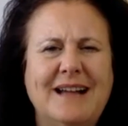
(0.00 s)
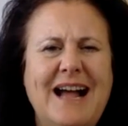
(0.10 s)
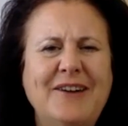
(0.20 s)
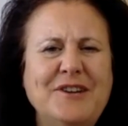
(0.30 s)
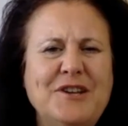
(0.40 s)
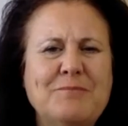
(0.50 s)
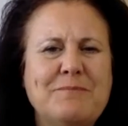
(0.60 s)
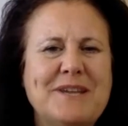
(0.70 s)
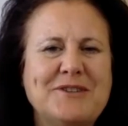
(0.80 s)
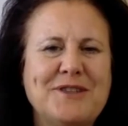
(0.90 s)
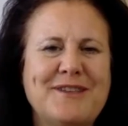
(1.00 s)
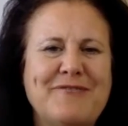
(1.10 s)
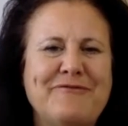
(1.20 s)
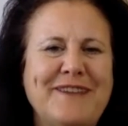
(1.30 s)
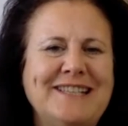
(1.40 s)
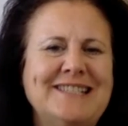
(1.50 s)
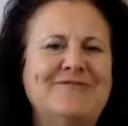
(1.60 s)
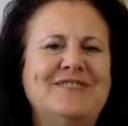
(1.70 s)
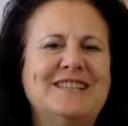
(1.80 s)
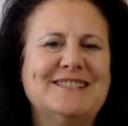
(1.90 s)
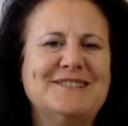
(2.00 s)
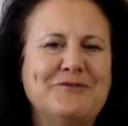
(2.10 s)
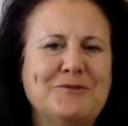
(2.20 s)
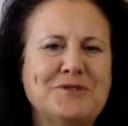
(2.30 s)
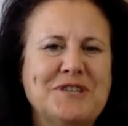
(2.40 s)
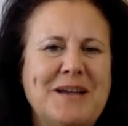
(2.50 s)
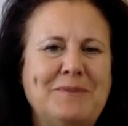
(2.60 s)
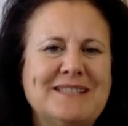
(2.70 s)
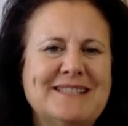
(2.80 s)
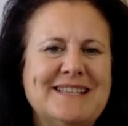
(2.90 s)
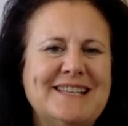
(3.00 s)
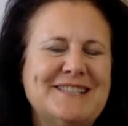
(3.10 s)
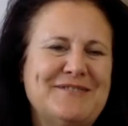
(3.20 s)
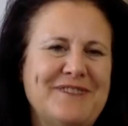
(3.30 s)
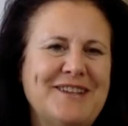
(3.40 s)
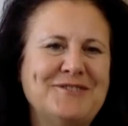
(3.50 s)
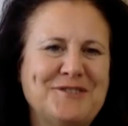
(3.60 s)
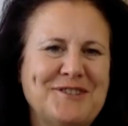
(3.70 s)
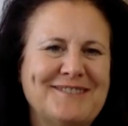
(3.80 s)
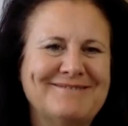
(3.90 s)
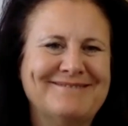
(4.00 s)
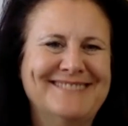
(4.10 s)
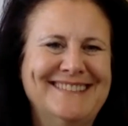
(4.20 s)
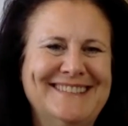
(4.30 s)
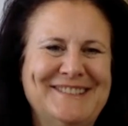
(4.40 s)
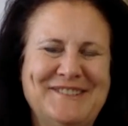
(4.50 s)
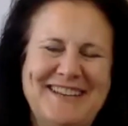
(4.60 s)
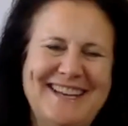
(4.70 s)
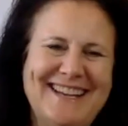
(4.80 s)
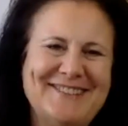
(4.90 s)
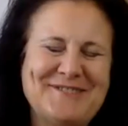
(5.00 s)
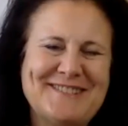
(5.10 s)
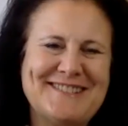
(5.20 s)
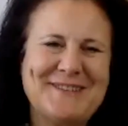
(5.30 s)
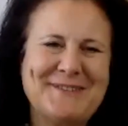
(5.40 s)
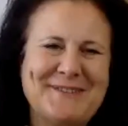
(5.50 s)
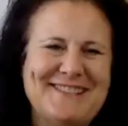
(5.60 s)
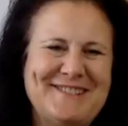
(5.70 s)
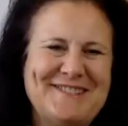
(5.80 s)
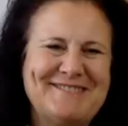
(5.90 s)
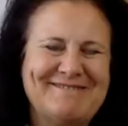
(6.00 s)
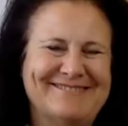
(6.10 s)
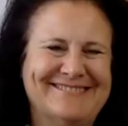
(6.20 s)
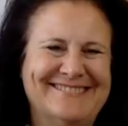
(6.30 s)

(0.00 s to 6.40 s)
How do you measure the effectiveness of your chaplaincy intervention? Really interesting question.